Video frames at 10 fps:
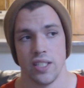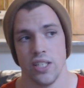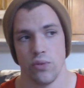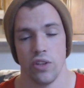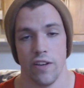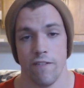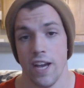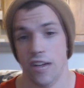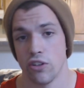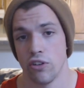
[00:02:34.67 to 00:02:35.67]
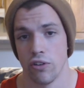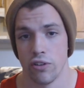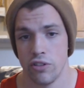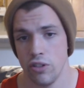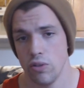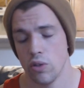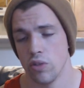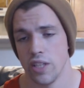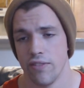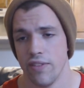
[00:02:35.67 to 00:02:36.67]
didn't really affect Earth 2; it
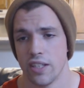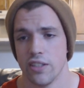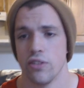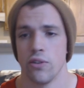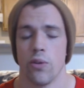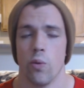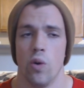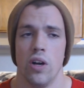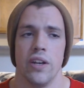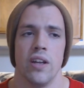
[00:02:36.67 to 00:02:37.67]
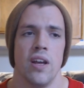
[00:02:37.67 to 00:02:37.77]
only affected Earth 1,